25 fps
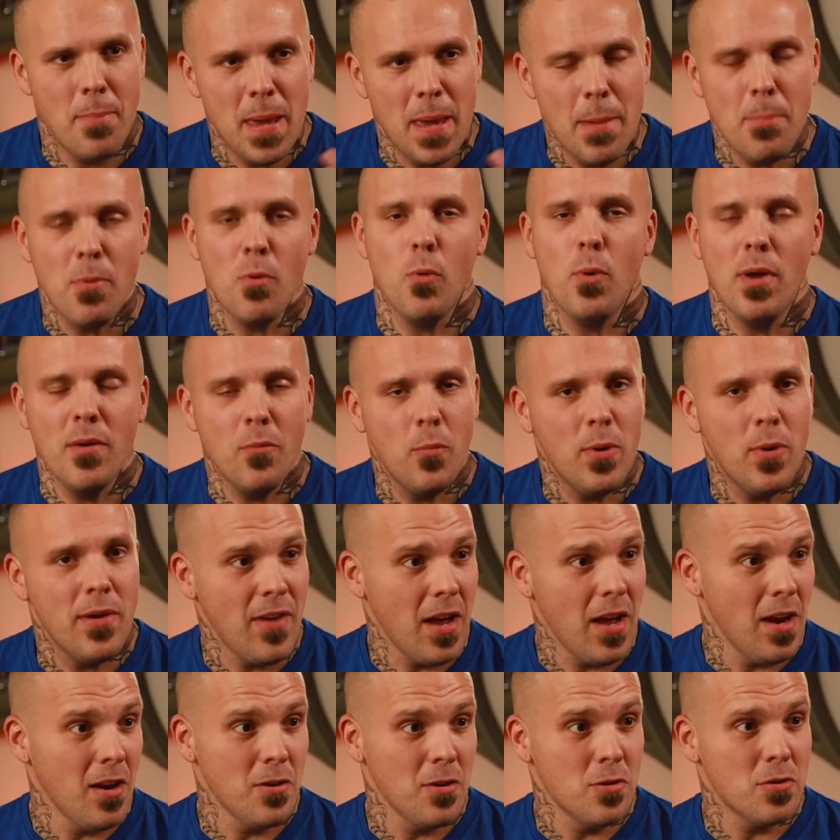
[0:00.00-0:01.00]
And people, we've
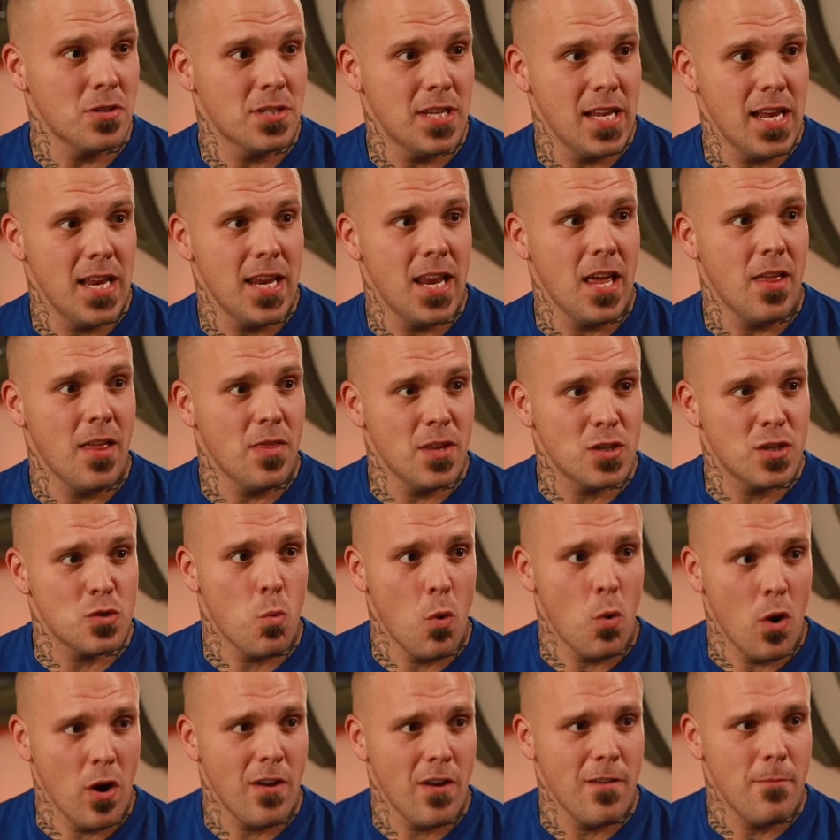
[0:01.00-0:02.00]
got to understand that this
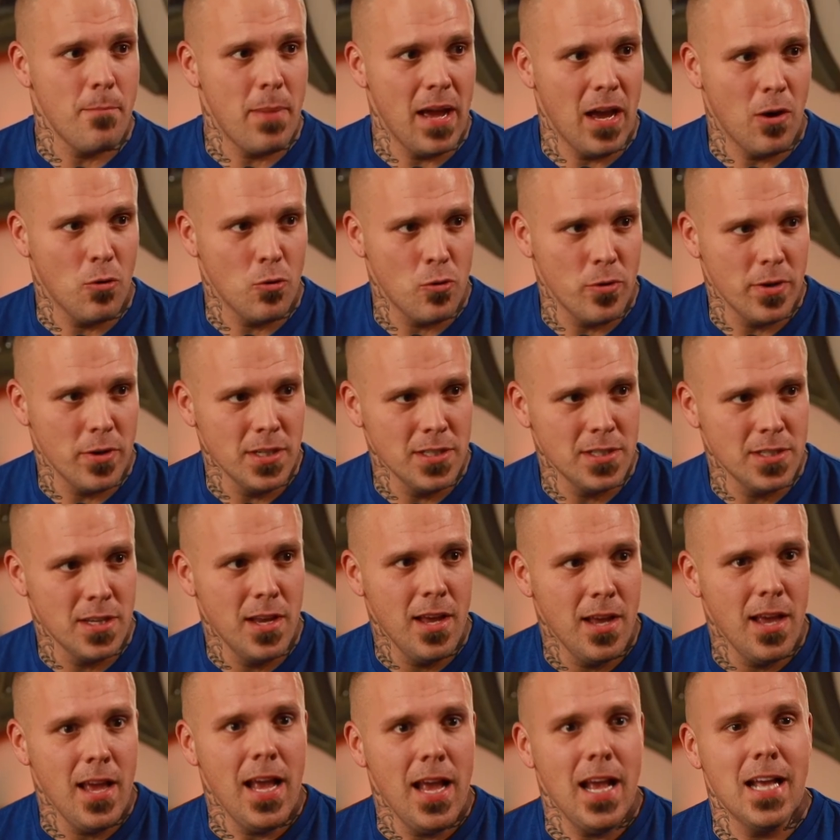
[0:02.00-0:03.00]
work of boundaries,
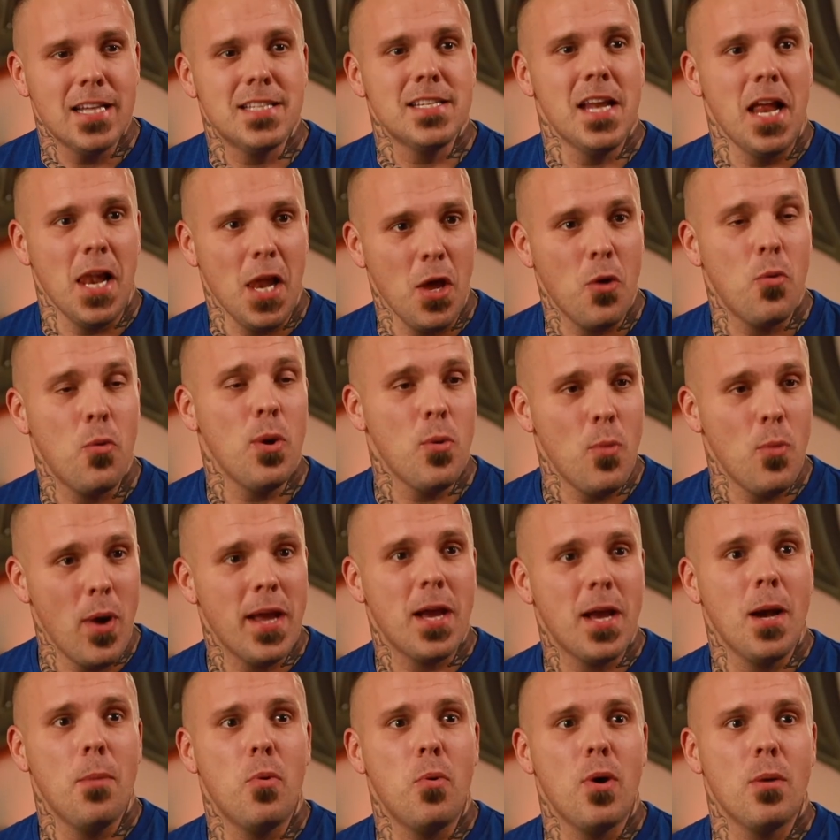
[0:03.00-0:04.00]
it's not like we
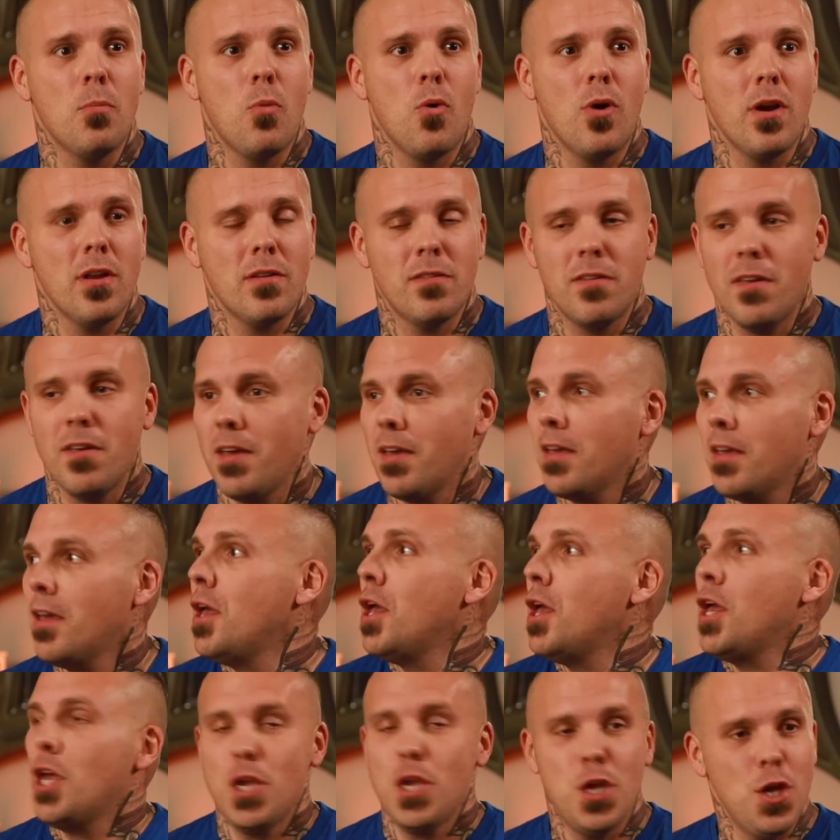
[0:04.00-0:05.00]
wake up one morning and say,
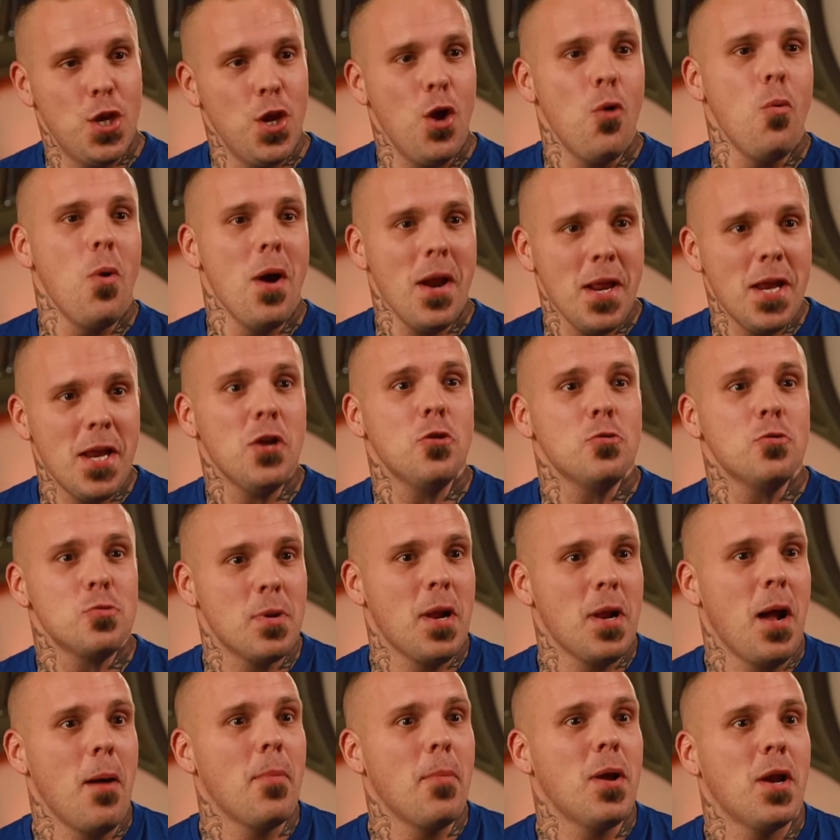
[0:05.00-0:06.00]
you know what? Here's what
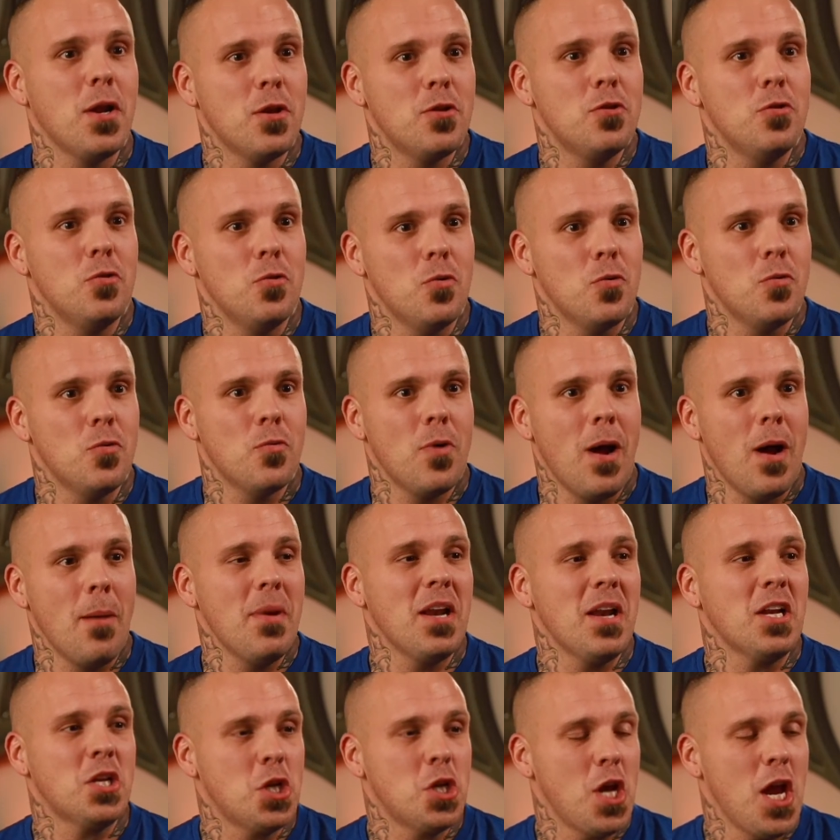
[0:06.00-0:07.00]
I'm going to do. I'm
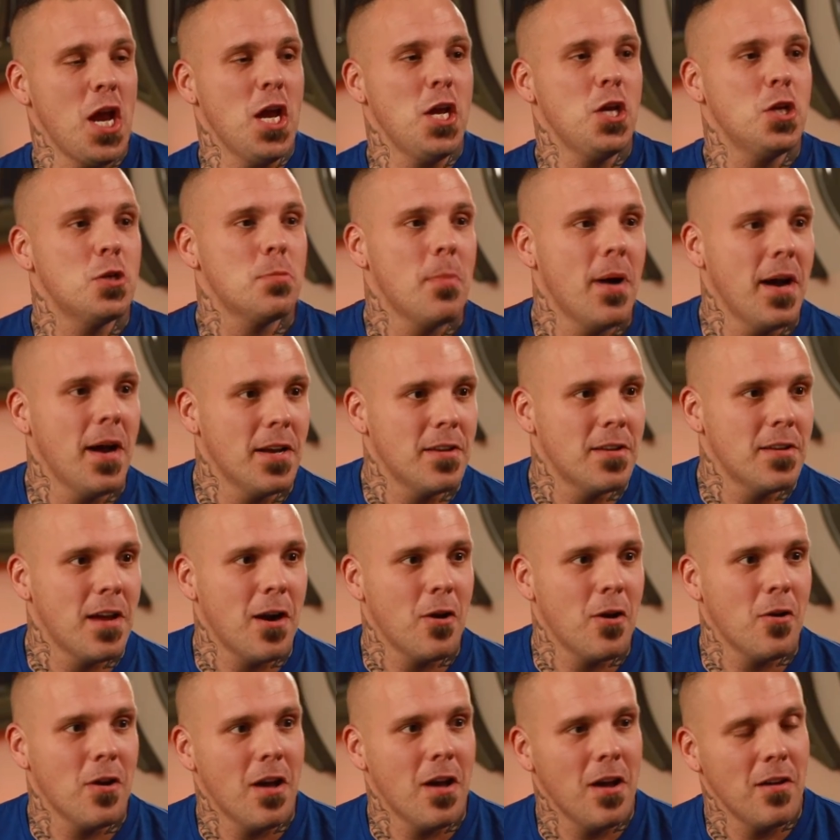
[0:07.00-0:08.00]
going to change my
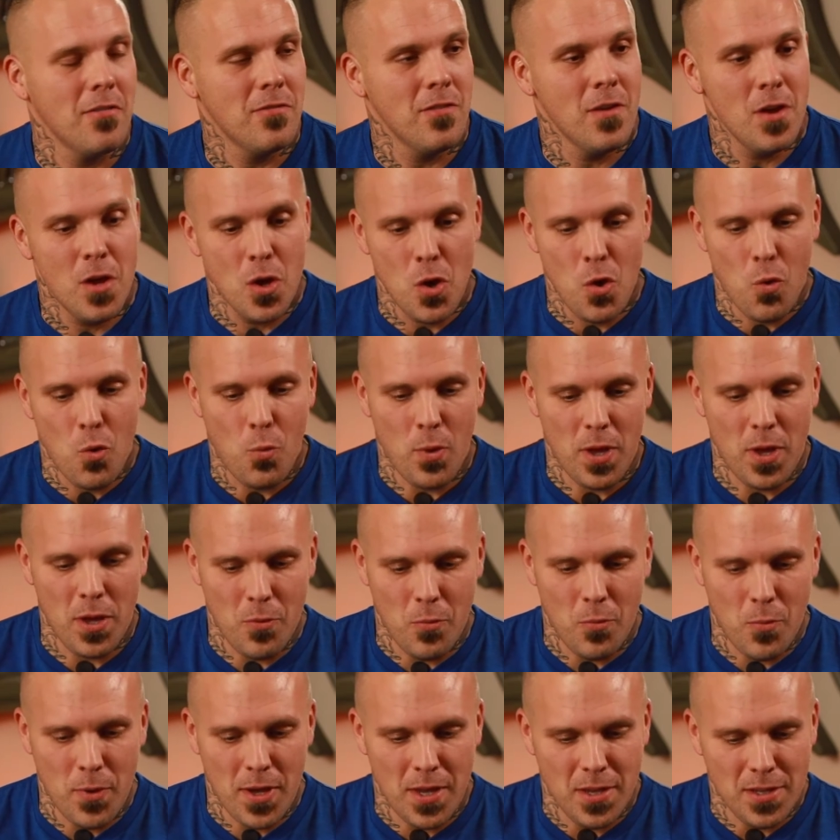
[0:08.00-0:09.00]
entire life.
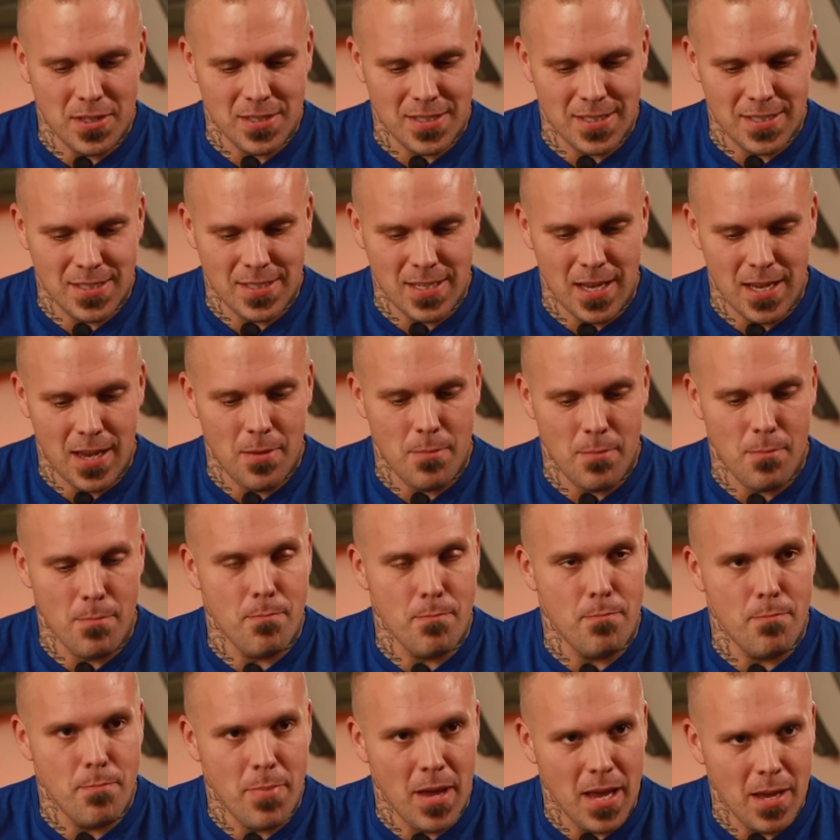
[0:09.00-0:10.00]
We set
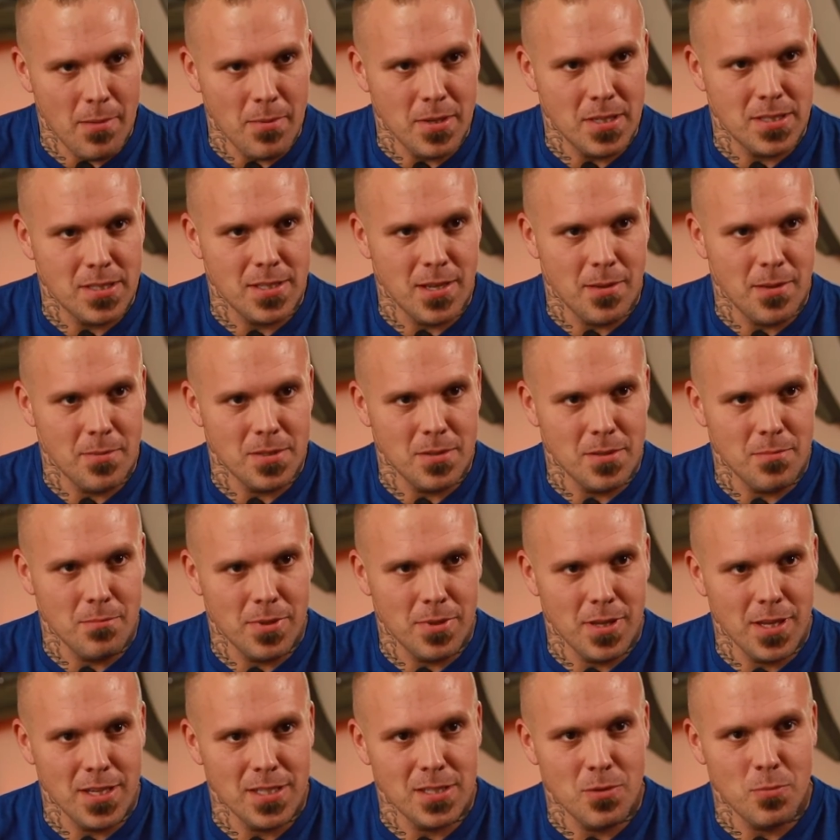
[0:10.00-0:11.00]
baby steps in
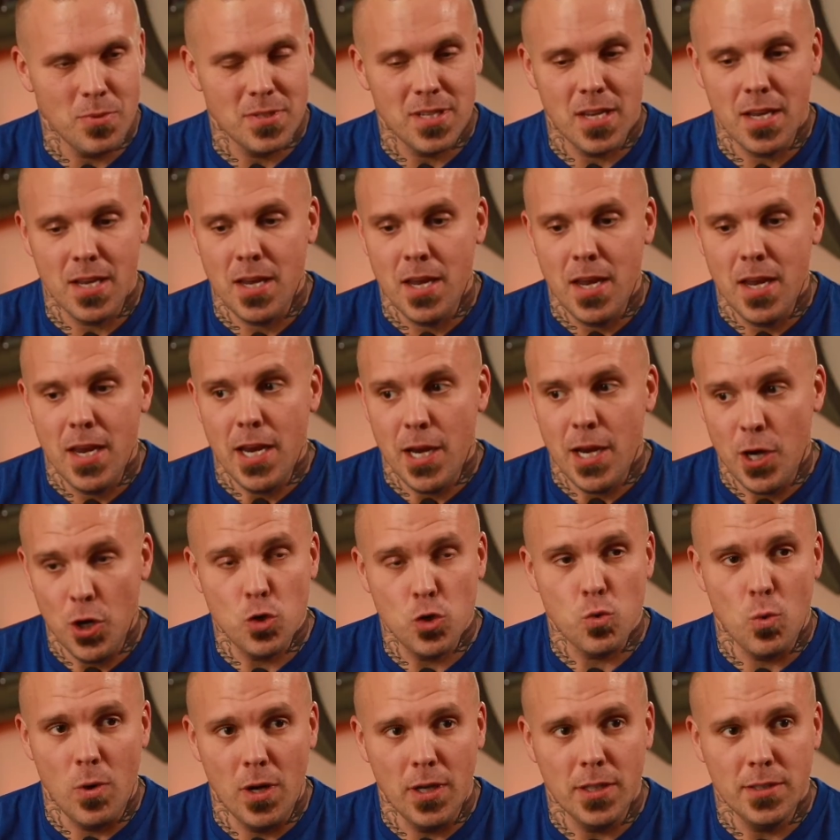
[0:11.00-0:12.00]
place and we say, here's
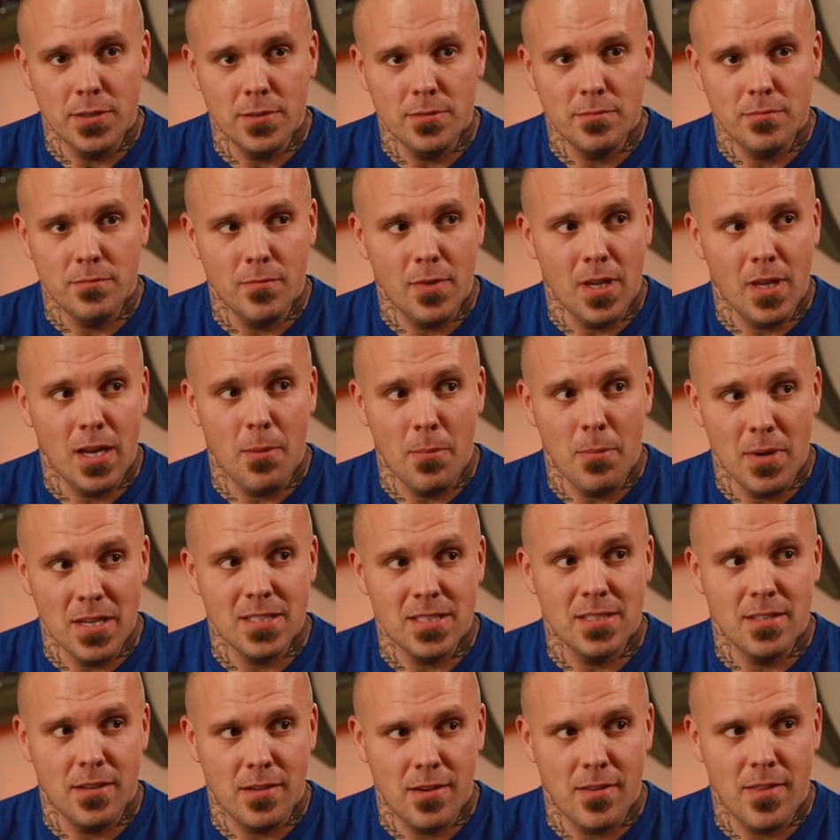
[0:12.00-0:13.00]
one, and I'm going to
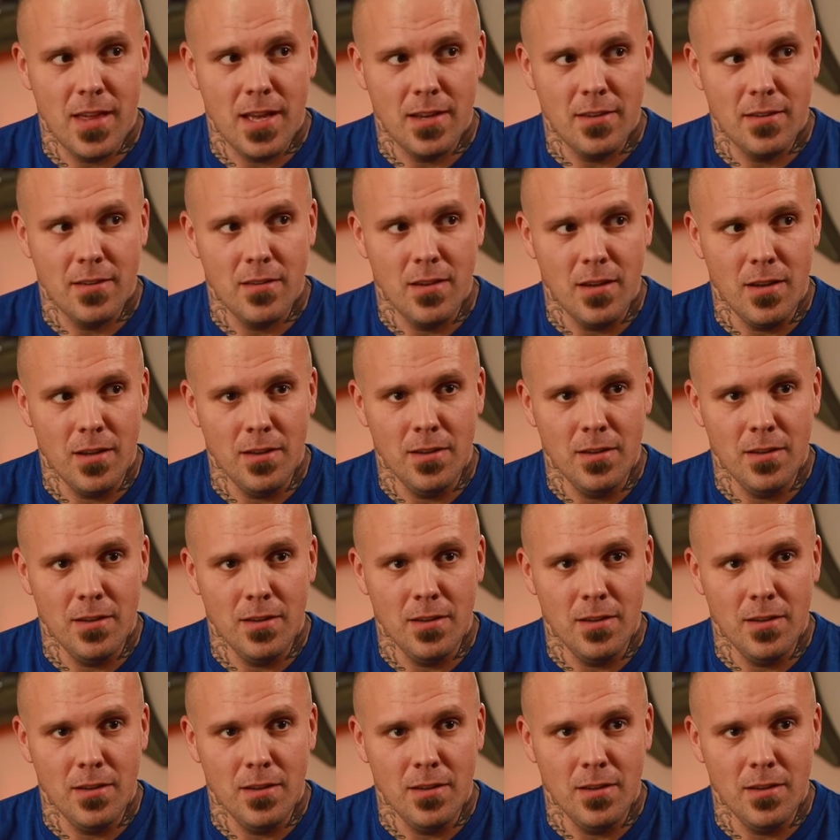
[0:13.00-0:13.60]
stick to that today.